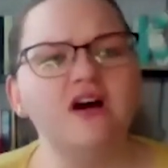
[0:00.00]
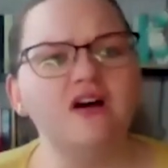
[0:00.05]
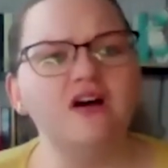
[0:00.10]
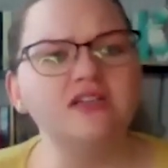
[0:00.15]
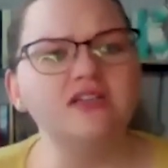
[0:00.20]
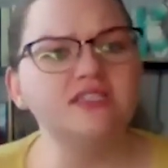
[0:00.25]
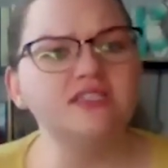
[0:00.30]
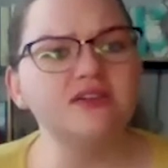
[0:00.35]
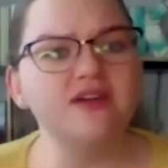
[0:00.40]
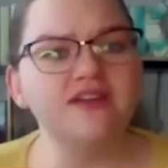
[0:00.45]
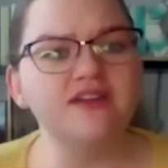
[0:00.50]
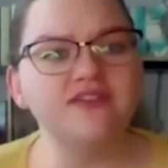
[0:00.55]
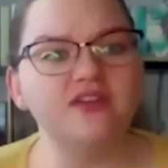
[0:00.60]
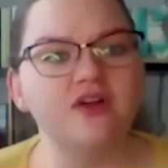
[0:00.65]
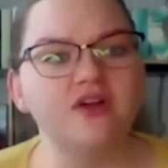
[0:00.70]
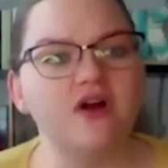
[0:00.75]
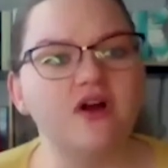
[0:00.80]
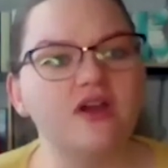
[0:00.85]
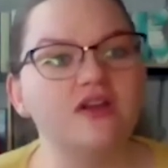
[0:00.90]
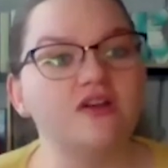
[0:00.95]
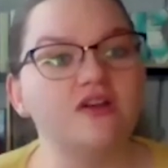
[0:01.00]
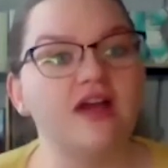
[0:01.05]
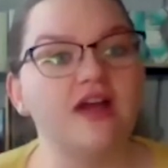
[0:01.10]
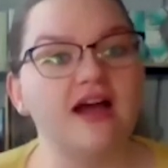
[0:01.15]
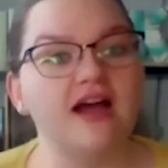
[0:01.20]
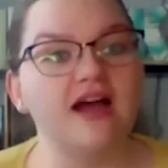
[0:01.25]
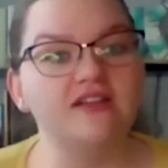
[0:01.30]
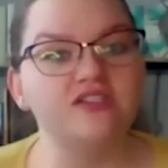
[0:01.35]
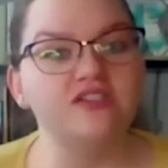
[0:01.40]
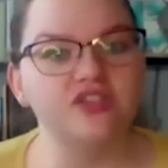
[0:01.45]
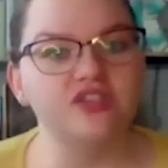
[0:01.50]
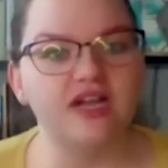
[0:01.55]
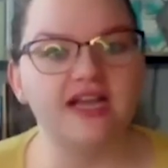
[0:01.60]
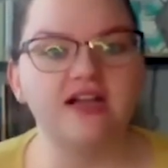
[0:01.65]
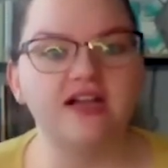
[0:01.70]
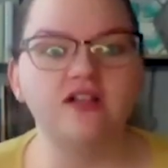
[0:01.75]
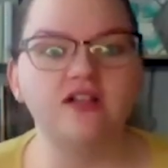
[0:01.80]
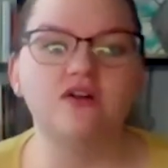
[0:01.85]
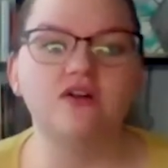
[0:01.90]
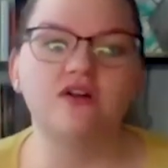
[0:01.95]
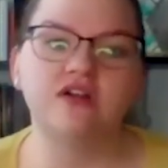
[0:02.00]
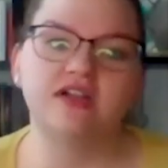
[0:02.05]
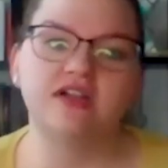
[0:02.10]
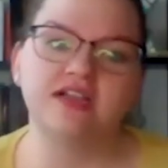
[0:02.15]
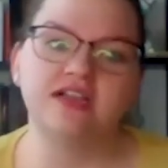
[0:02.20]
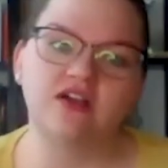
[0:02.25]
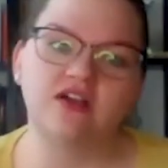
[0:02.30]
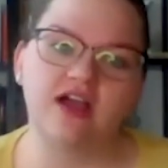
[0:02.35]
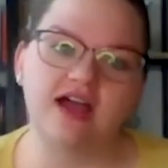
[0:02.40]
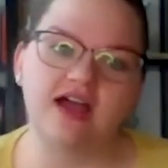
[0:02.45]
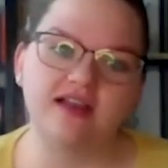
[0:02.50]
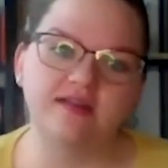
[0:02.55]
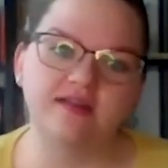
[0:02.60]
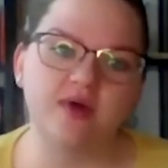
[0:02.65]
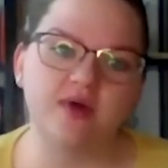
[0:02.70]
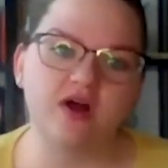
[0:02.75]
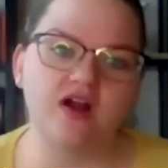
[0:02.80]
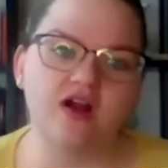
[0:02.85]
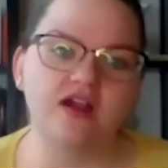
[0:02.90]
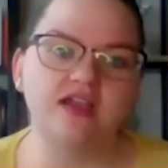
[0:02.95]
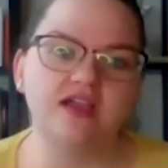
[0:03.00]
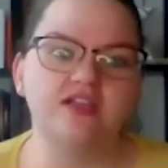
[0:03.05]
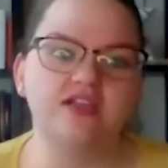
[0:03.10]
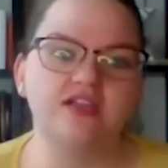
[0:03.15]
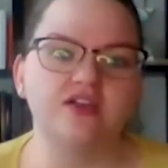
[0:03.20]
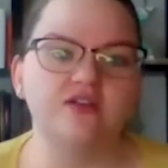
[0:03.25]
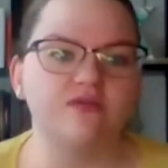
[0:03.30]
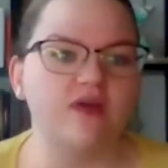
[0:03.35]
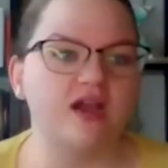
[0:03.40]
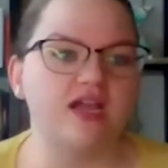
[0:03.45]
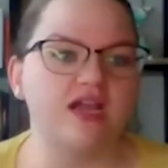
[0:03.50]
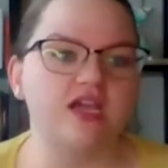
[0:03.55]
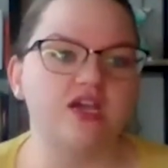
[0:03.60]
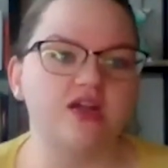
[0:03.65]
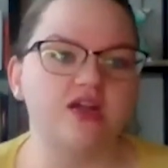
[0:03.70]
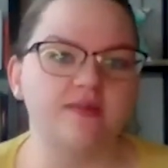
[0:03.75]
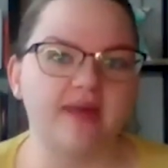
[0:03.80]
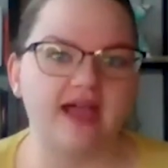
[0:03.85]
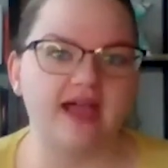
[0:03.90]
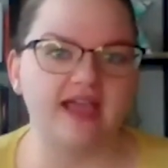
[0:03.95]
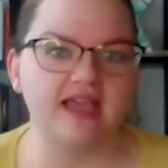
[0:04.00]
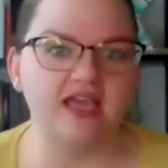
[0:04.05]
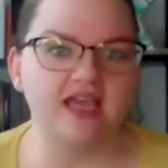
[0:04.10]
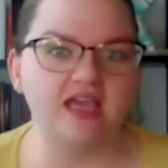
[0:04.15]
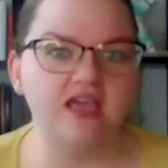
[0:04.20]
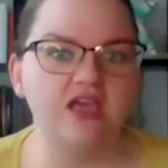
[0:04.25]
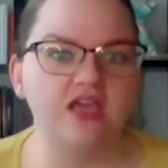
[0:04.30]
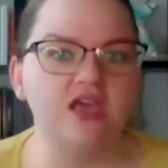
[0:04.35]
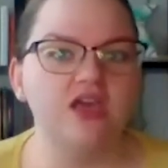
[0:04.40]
Also, if you're on a crowded trail or in a crowded park and you're running or biking,